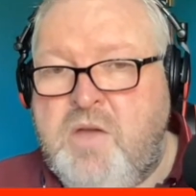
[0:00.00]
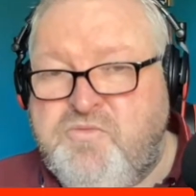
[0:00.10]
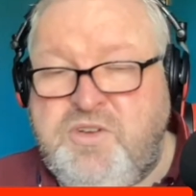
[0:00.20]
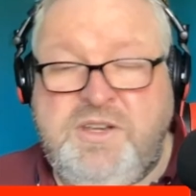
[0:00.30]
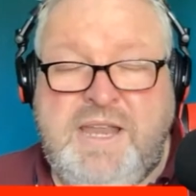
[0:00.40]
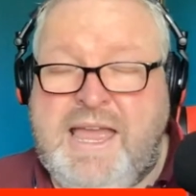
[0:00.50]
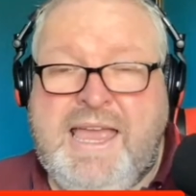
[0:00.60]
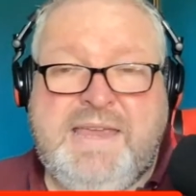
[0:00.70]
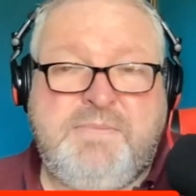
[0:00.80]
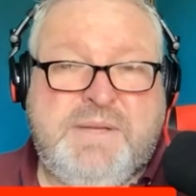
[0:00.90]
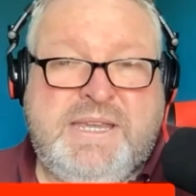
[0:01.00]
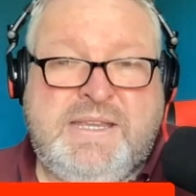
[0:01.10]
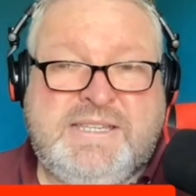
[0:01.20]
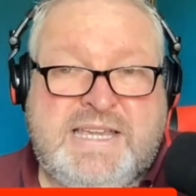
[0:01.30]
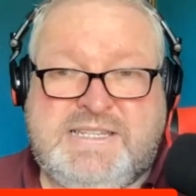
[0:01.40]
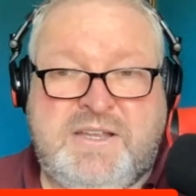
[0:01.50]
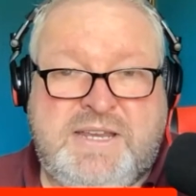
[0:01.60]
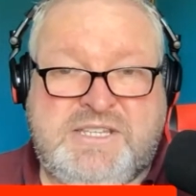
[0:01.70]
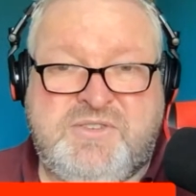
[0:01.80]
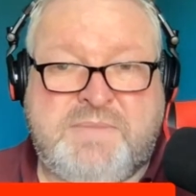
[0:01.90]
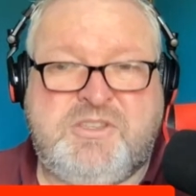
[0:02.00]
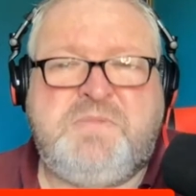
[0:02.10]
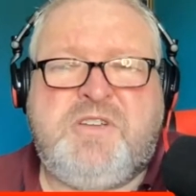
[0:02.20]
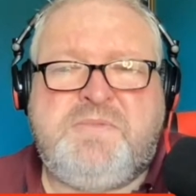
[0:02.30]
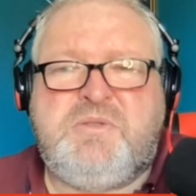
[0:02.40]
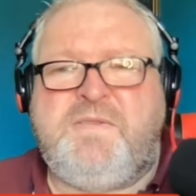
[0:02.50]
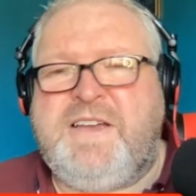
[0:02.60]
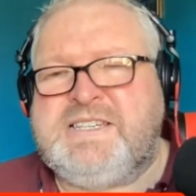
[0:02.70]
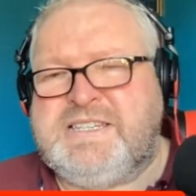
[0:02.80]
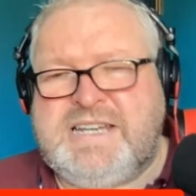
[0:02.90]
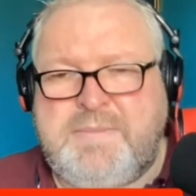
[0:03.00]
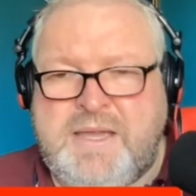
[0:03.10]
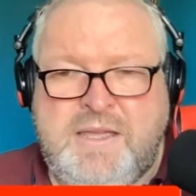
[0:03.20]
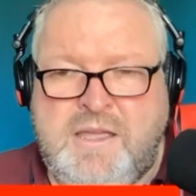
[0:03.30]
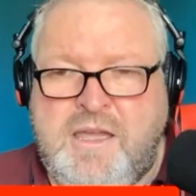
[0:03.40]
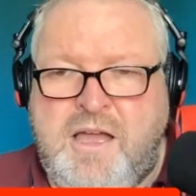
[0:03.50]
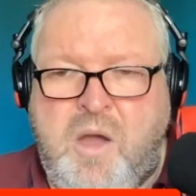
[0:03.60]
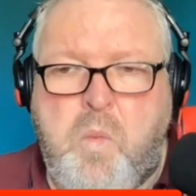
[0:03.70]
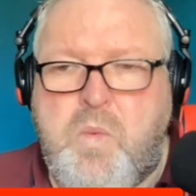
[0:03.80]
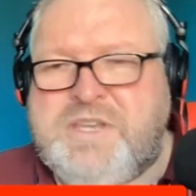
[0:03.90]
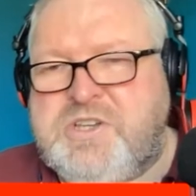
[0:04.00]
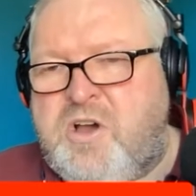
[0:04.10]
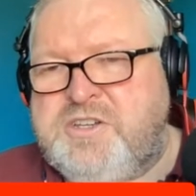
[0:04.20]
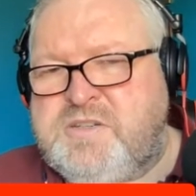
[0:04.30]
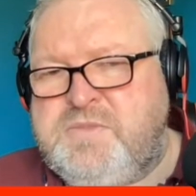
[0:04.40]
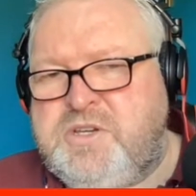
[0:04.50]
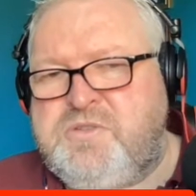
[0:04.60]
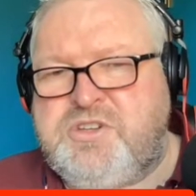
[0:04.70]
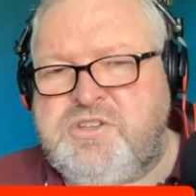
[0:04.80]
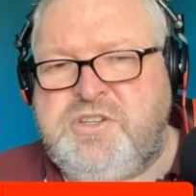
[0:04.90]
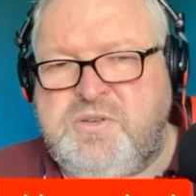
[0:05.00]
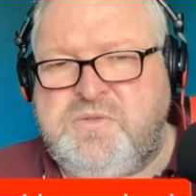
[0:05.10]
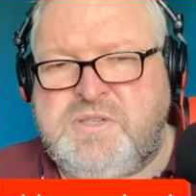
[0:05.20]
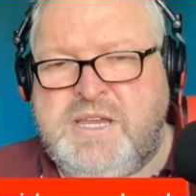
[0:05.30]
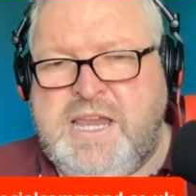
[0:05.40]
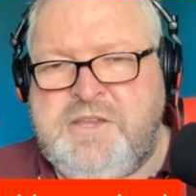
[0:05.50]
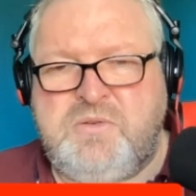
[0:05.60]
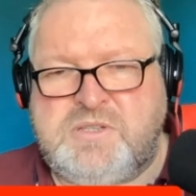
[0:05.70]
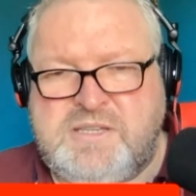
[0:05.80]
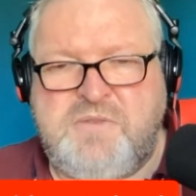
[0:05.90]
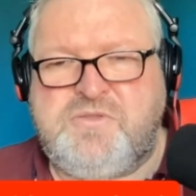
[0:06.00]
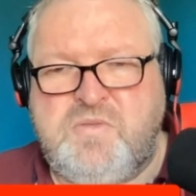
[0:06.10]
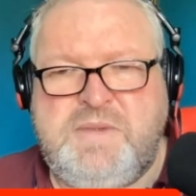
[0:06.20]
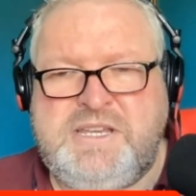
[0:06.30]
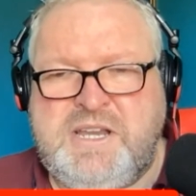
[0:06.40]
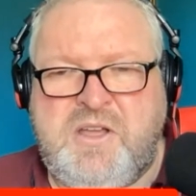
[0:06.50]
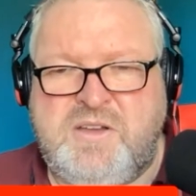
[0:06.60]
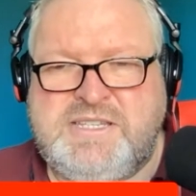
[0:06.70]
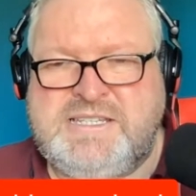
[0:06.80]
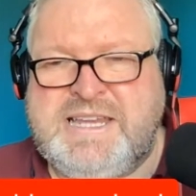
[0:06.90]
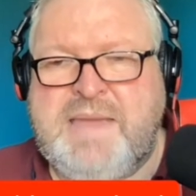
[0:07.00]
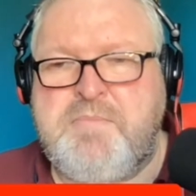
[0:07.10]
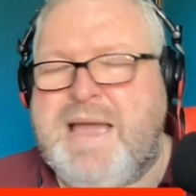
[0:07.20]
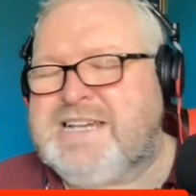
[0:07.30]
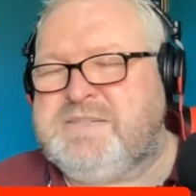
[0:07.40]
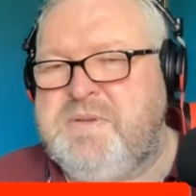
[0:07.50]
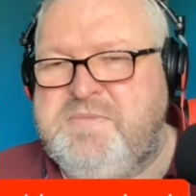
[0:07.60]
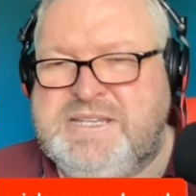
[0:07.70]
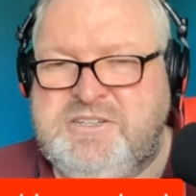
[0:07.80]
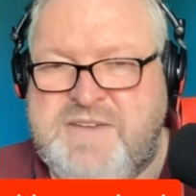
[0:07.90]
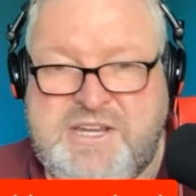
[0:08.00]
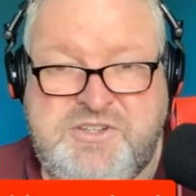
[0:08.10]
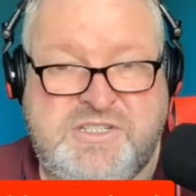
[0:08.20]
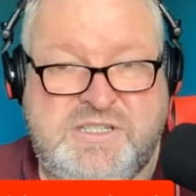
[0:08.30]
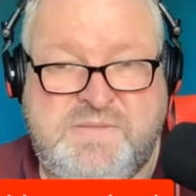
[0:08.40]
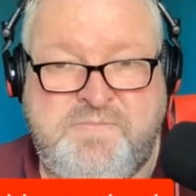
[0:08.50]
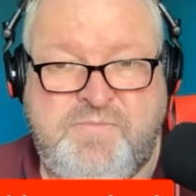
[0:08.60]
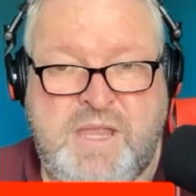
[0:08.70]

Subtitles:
Run A and B testing on Instagram. Sometimes you will face a dilemma on which item you should use in your social media content to get maximum interactions.